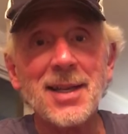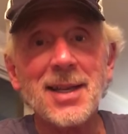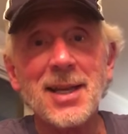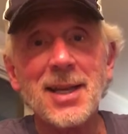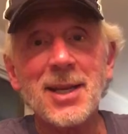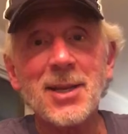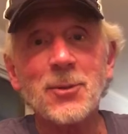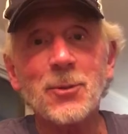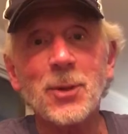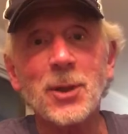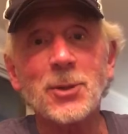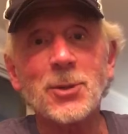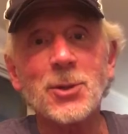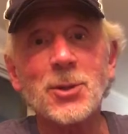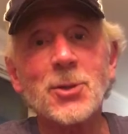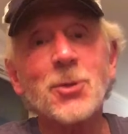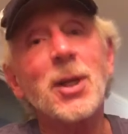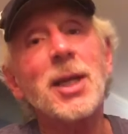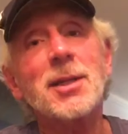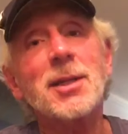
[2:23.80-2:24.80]
it went
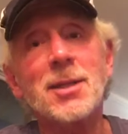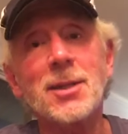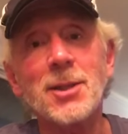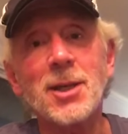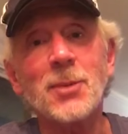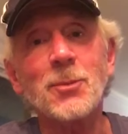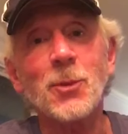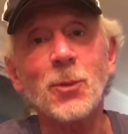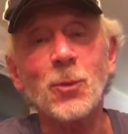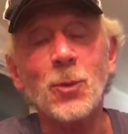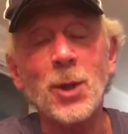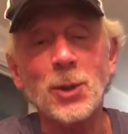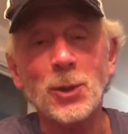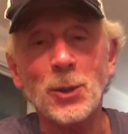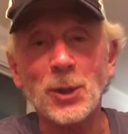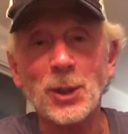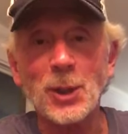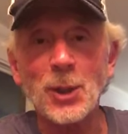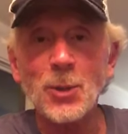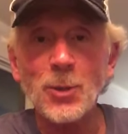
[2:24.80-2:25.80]
straight to number one on
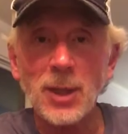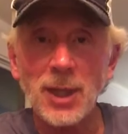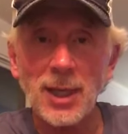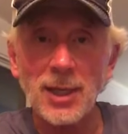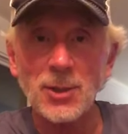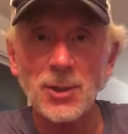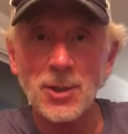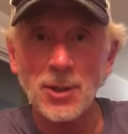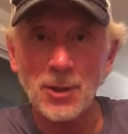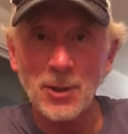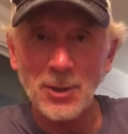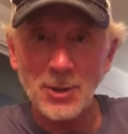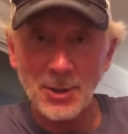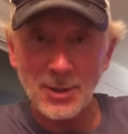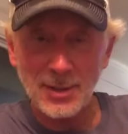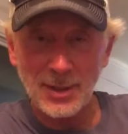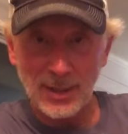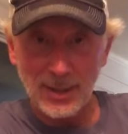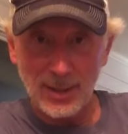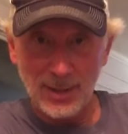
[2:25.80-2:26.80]
the UK
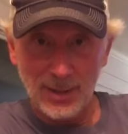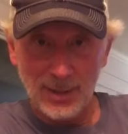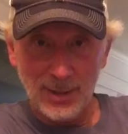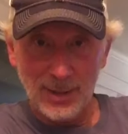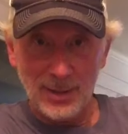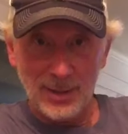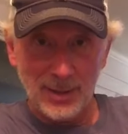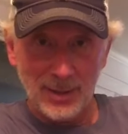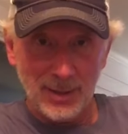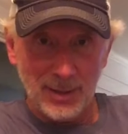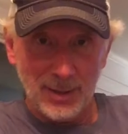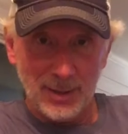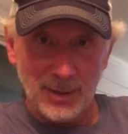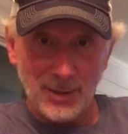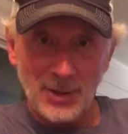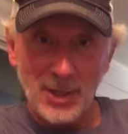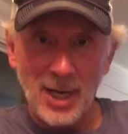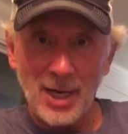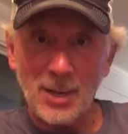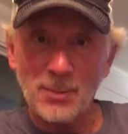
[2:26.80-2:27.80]
charts,
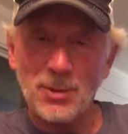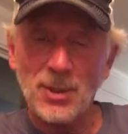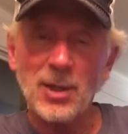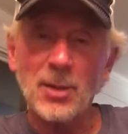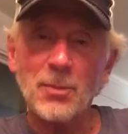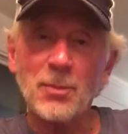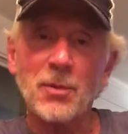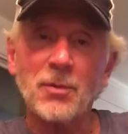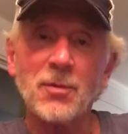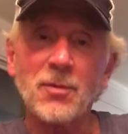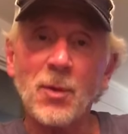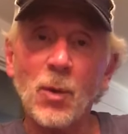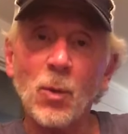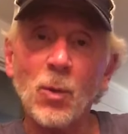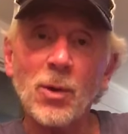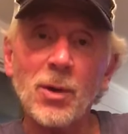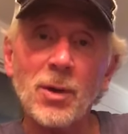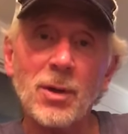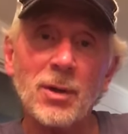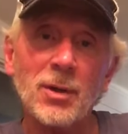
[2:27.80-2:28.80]
shot up to number
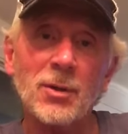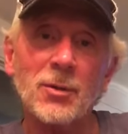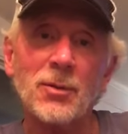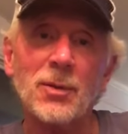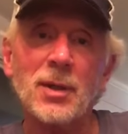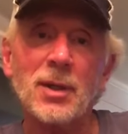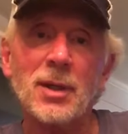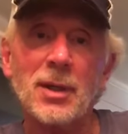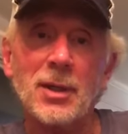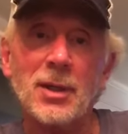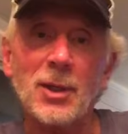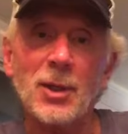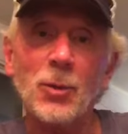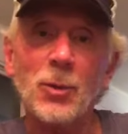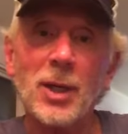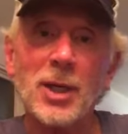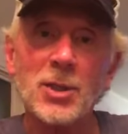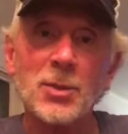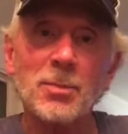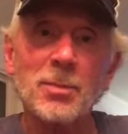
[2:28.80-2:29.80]
four on the
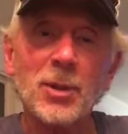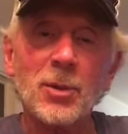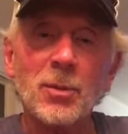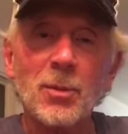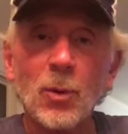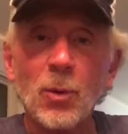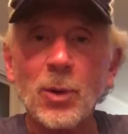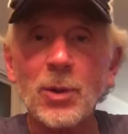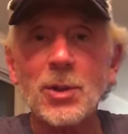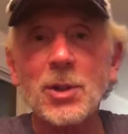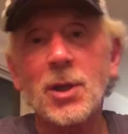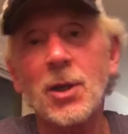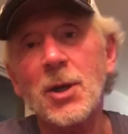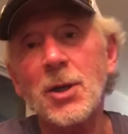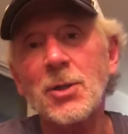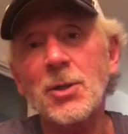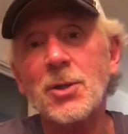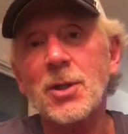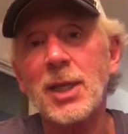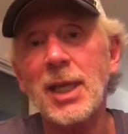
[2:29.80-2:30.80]
US Billboard
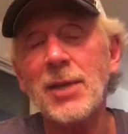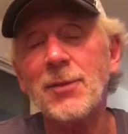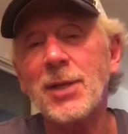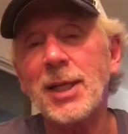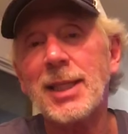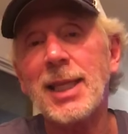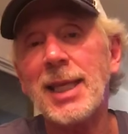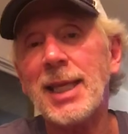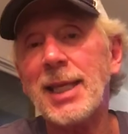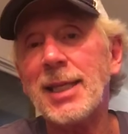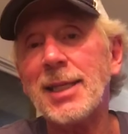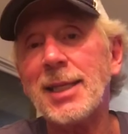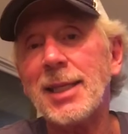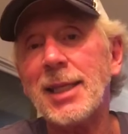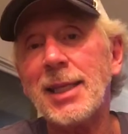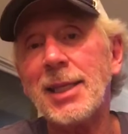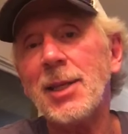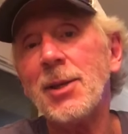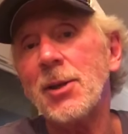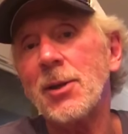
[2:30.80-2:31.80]
charts, and even at the end of the
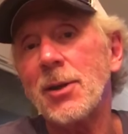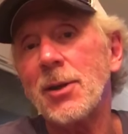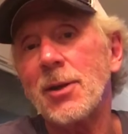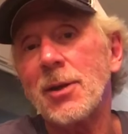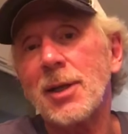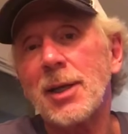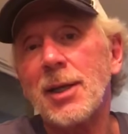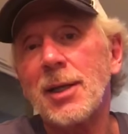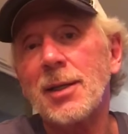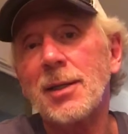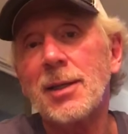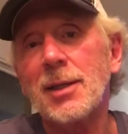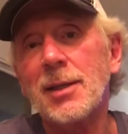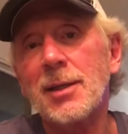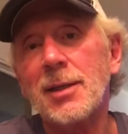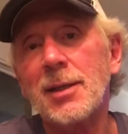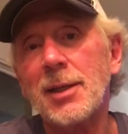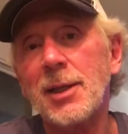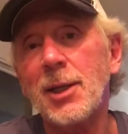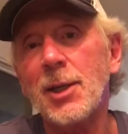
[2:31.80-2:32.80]
year, in the
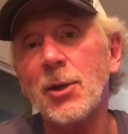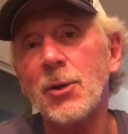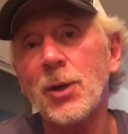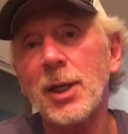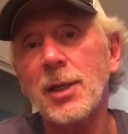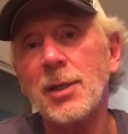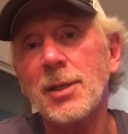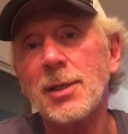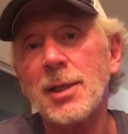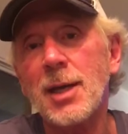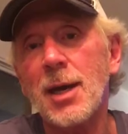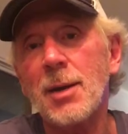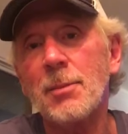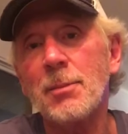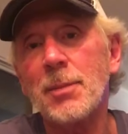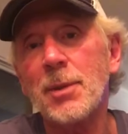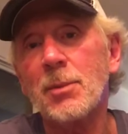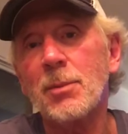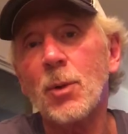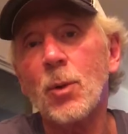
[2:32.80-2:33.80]
uh, year end top
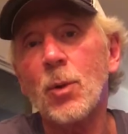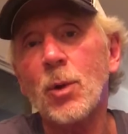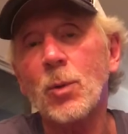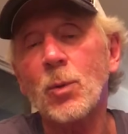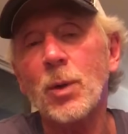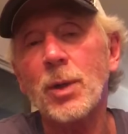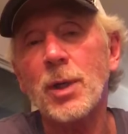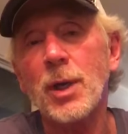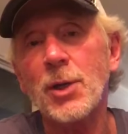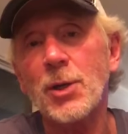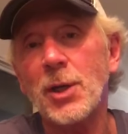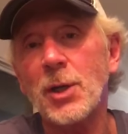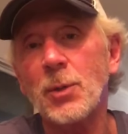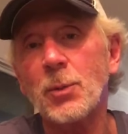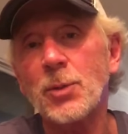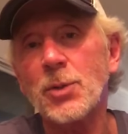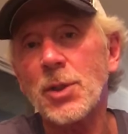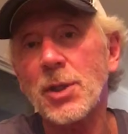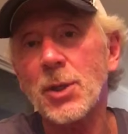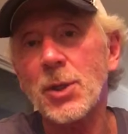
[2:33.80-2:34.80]
Billboard 100, it
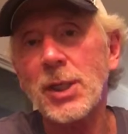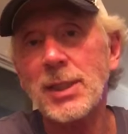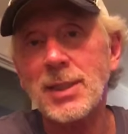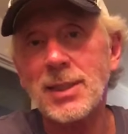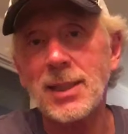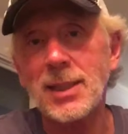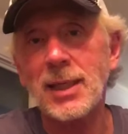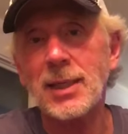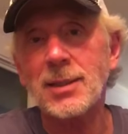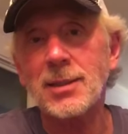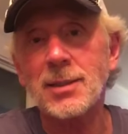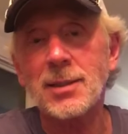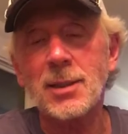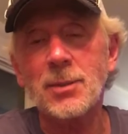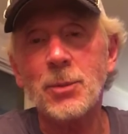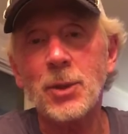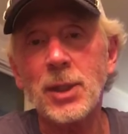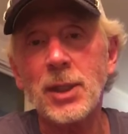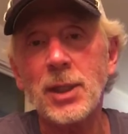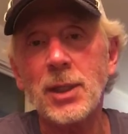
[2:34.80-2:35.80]
was 36. The
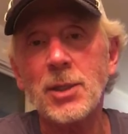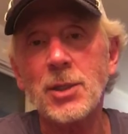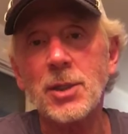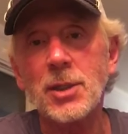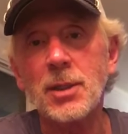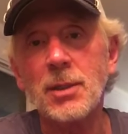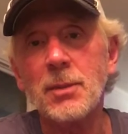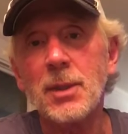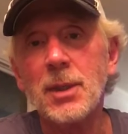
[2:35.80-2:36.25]
British